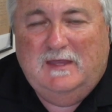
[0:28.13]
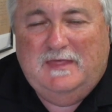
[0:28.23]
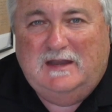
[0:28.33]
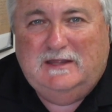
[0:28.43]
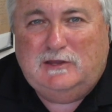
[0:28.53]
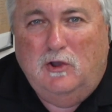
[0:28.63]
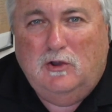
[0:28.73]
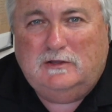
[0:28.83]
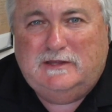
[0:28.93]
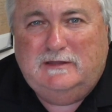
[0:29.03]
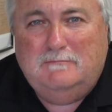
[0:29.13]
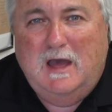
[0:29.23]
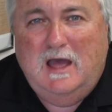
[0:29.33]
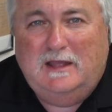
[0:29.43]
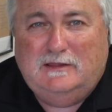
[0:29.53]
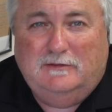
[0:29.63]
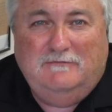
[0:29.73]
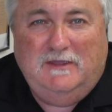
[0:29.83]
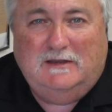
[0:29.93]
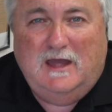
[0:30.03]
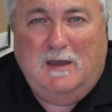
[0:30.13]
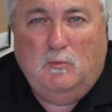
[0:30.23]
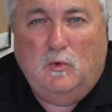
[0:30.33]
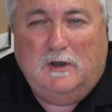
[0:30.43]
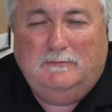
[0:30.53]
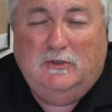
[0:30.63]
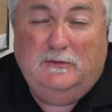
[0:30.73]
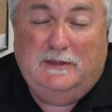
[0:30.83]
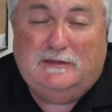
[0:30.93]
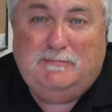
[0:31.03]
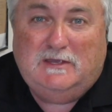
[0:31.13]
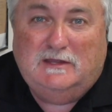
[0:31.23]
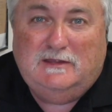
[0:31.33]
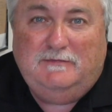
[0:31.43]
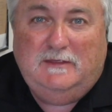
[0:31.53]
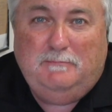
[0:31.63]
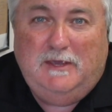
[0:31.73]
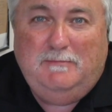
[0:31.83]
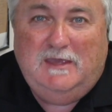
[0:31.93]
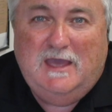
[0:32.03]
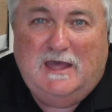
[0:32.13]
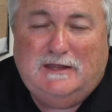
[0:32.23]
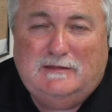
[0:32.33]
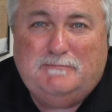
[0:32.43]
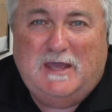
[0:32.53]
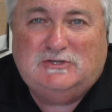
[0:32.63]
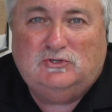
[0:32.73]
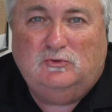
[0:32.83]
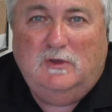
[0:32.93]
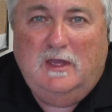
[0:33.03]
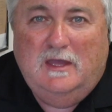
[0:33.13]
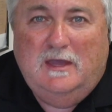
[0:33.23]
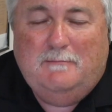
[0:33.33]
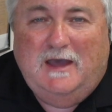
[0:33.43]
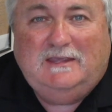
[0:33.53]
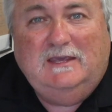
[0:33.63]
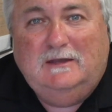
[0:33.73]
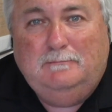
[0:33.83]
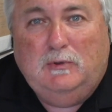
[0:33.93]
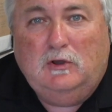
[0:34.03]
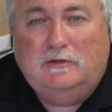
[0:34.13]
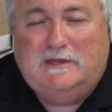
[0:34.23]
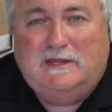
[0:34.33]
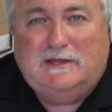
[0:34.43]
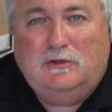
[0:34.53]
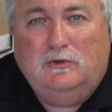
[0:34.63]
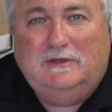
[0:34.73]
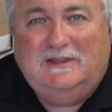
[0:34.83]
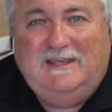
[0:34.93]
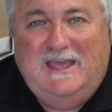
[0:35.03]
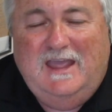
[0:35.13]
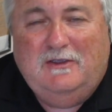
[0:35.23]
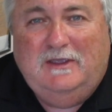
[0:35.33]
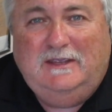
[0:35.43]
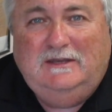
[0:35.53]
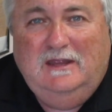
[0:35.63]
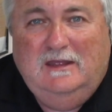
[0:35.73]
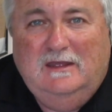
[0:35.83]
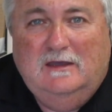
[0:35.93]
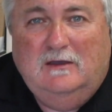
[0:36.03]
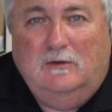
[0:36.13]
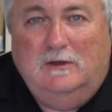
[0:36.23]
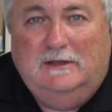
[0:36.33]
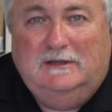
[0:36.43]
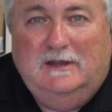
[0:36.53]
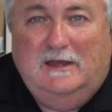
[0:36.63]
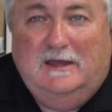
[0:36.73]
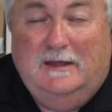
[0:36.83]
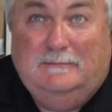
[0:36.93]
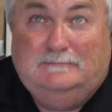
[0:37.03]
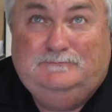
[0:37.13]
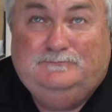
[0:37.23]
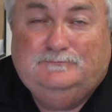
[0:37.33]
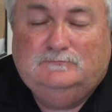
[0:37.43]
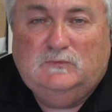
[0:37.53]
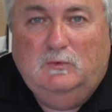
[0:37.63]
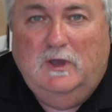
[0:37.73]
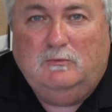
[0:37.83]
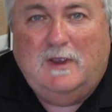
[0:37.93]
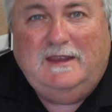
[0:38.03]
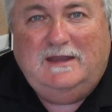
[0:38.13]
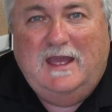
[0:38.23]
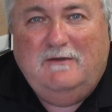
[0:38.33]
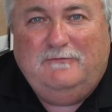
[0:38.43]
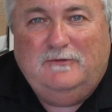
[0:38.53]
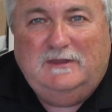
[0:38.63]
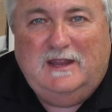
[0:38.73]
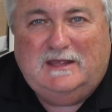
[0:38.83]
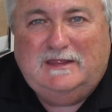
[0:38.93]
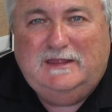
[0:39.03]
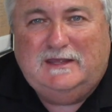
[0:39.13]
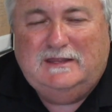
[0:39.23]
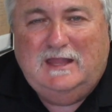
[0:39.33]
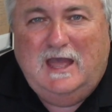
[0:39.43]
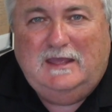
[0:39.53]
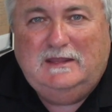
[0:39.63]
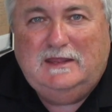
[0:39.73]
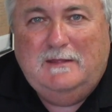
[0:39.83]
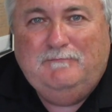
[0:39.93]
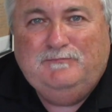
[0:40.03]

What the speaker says: That is Hearts and Minds on the Vietnam War. And I'm doing this because of the PBS special by Ken Burns that's currently airing on, well, right now for the next 6 nights.